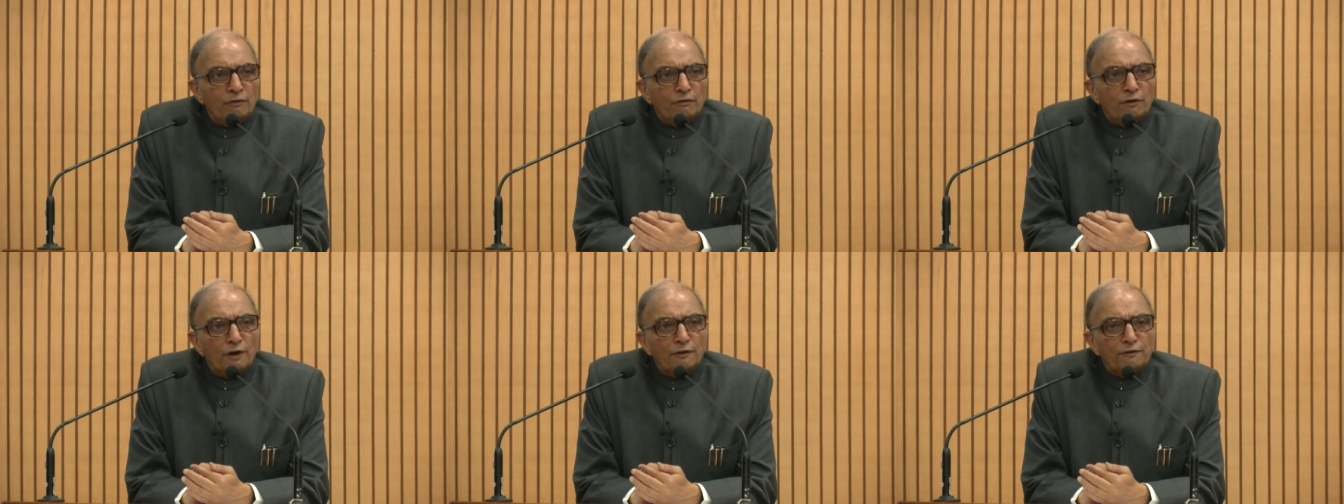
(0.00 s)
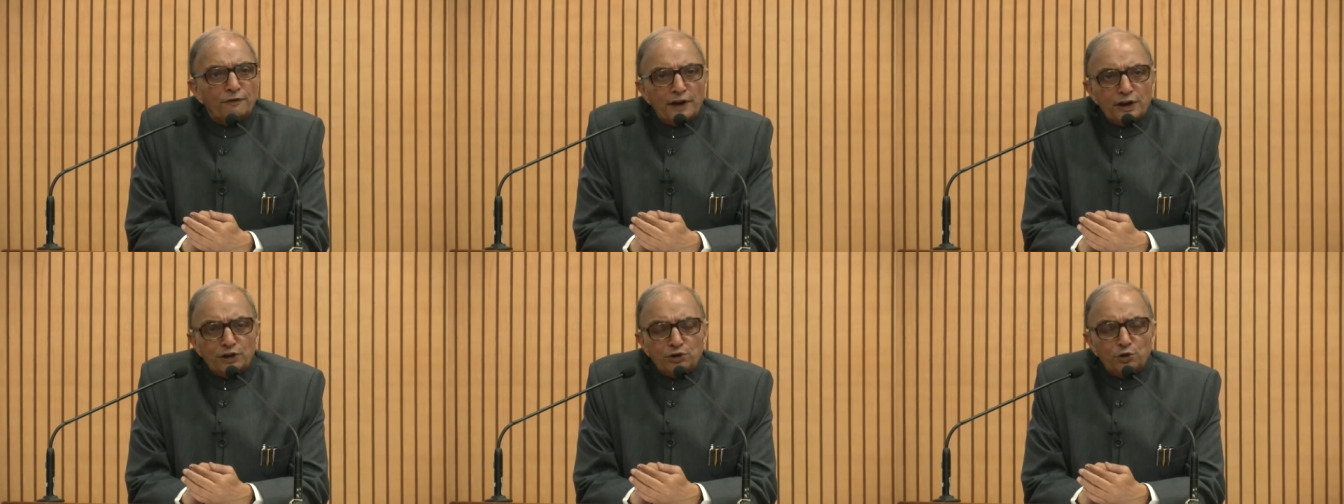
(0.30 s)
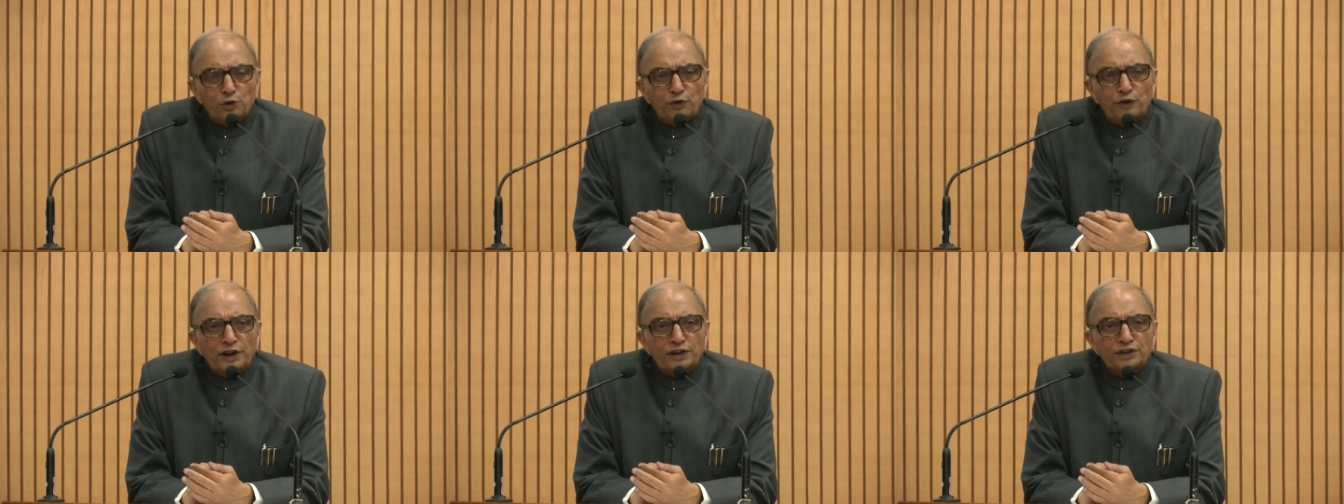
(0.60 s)
For
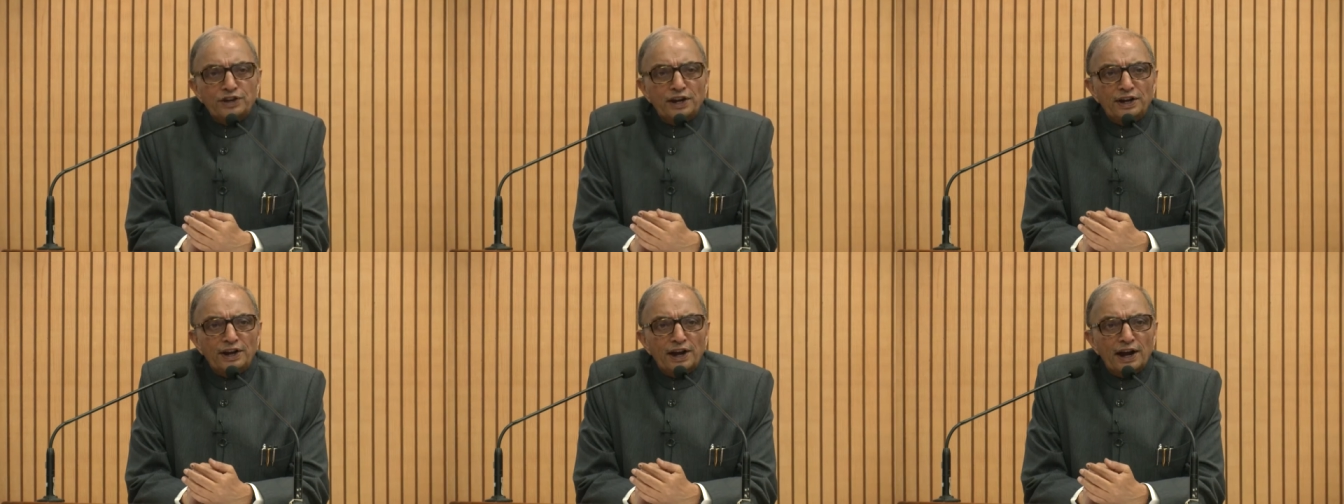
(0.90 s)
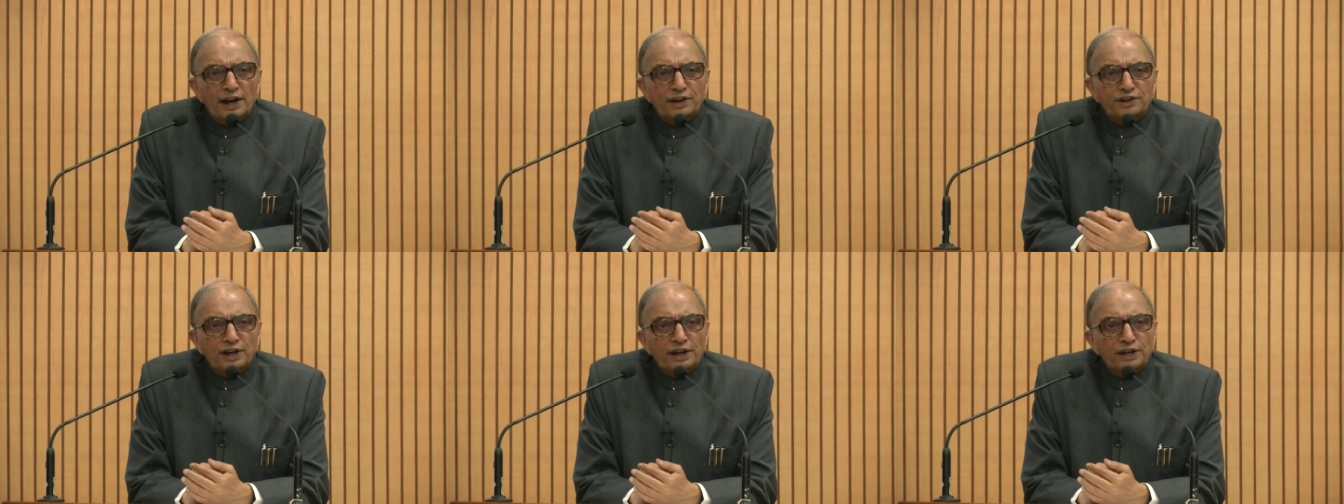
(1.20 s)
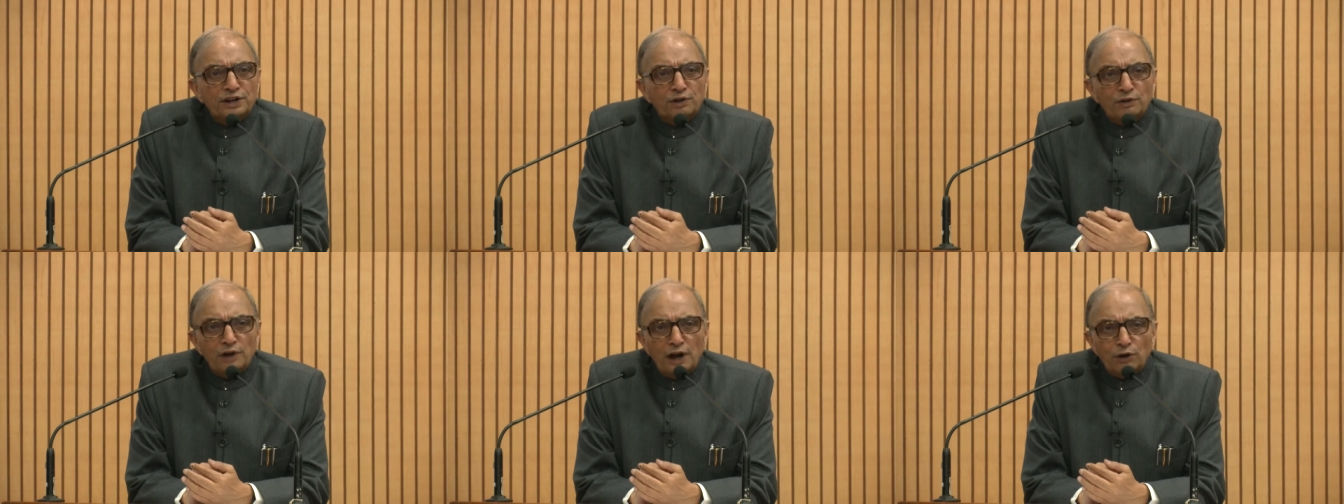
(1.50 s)
face-to-face -face
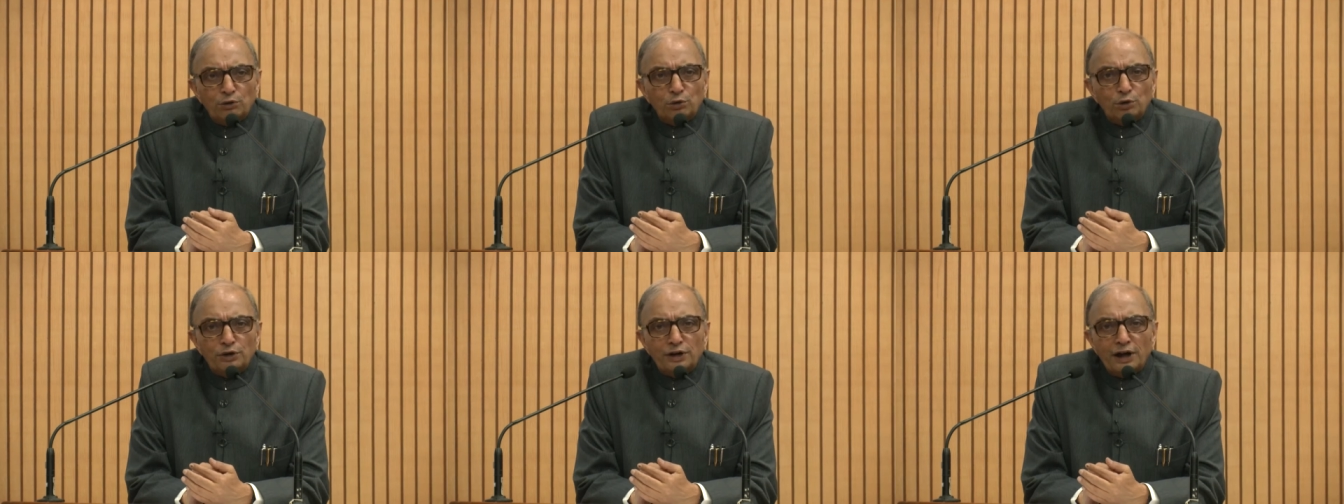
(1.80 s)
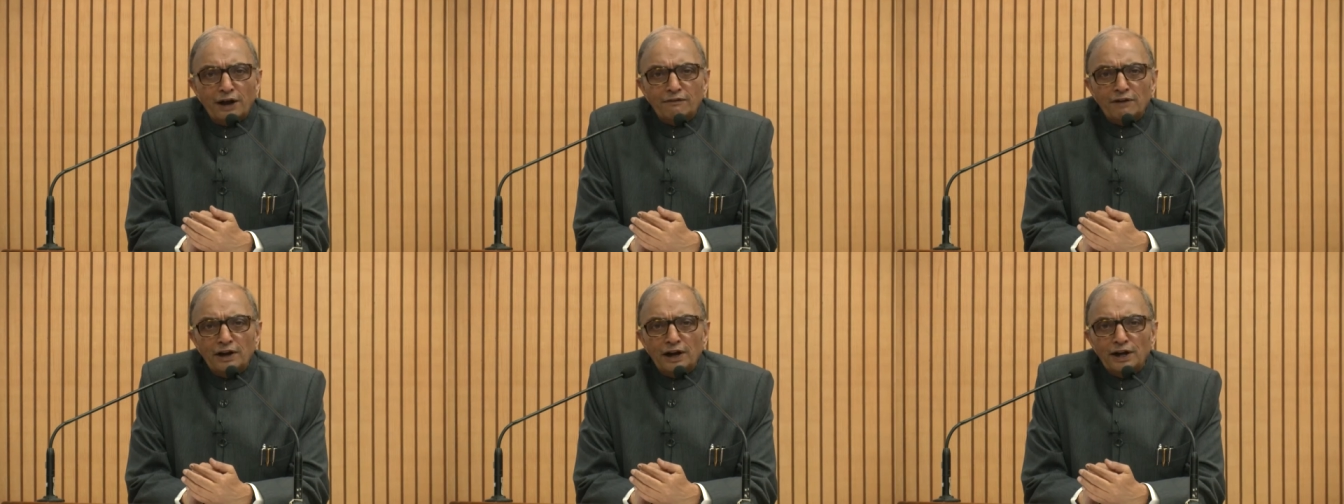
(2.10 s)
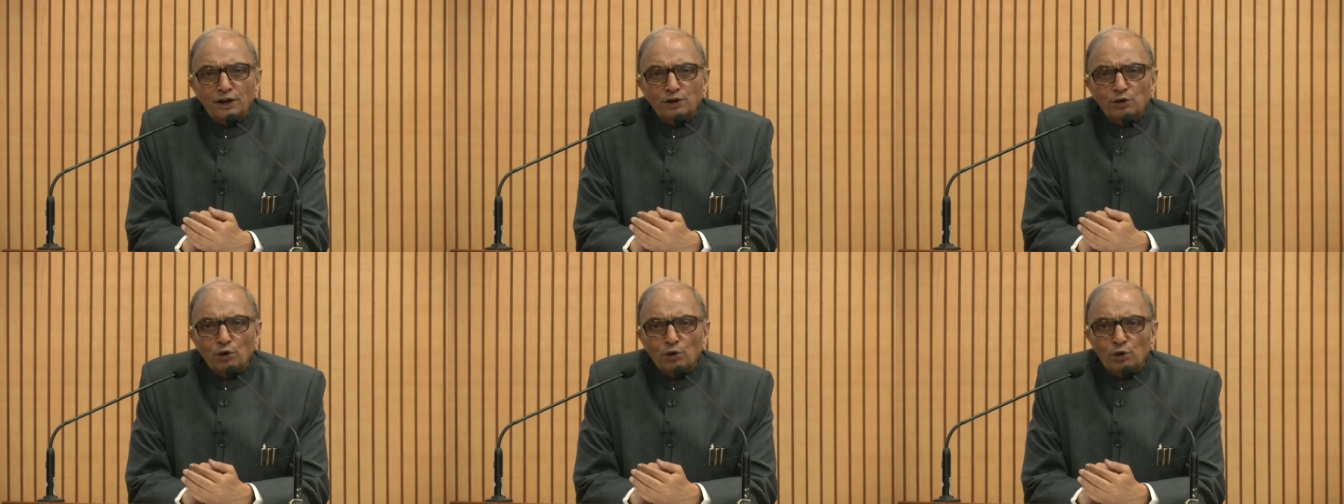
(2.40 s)
interaction, you will have to travel
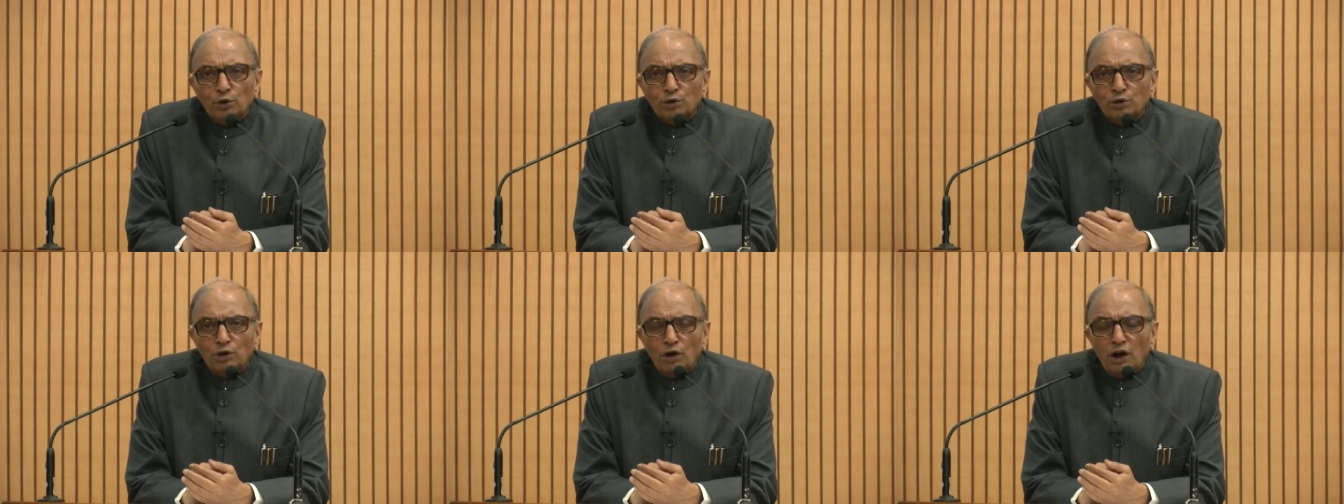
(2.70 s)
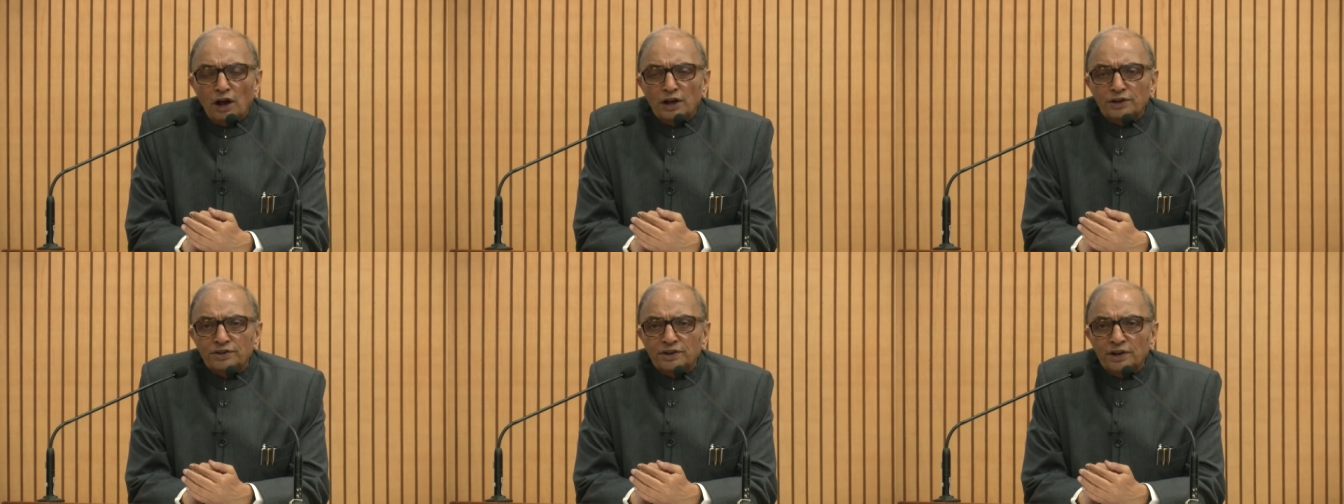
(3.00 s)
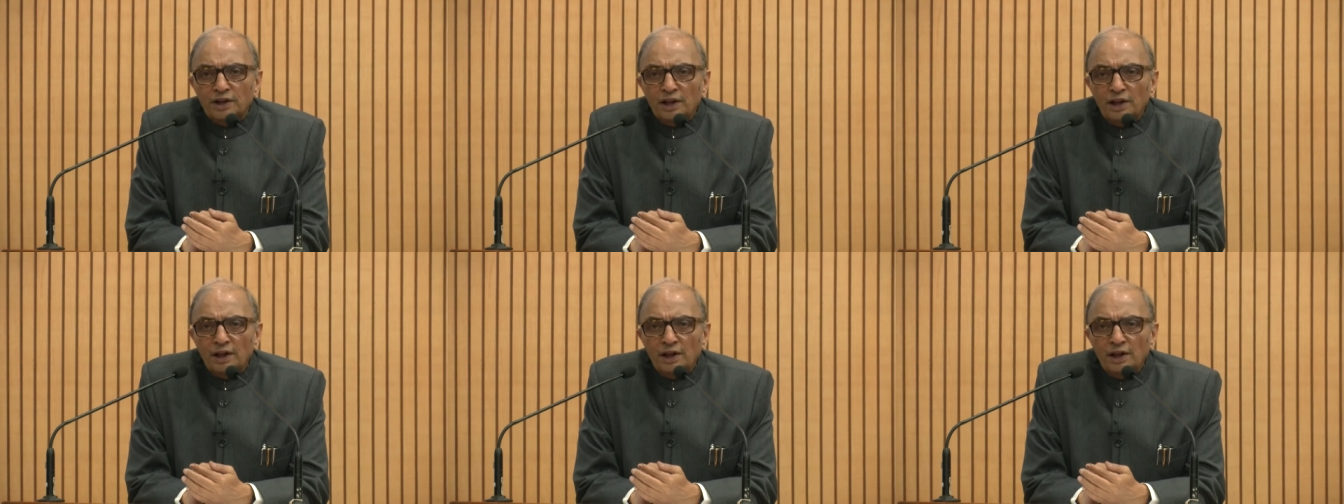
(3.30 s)
at your own cost,